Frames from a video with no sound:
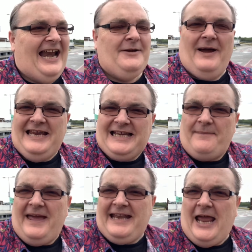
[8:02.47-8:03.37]
anyway, he's
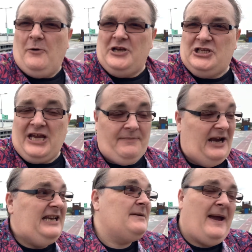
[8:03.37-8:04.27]
up there now on his ship
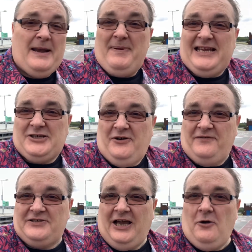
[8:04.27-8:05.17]
and he's about to piss
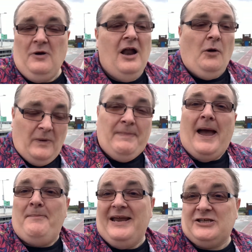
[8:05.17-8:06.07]
off, so we
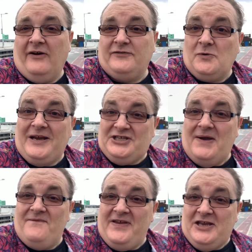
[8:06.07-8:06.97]
better piss off to
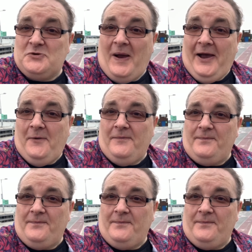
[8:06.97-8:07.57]
HMV as well.